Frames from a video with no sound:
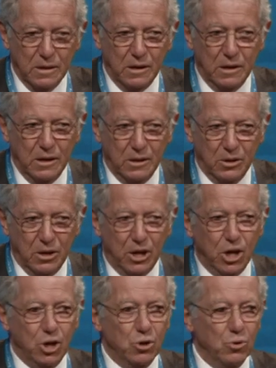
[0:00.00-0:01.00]
in
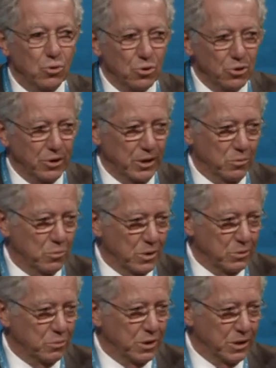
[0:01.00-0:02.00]
ignoring
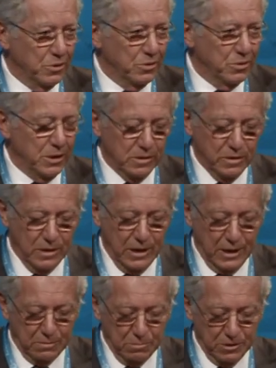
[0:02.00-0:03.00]
what we are doing to the
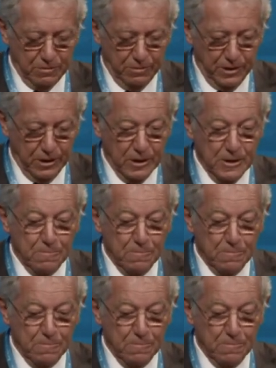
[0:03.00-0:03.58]
atmosphere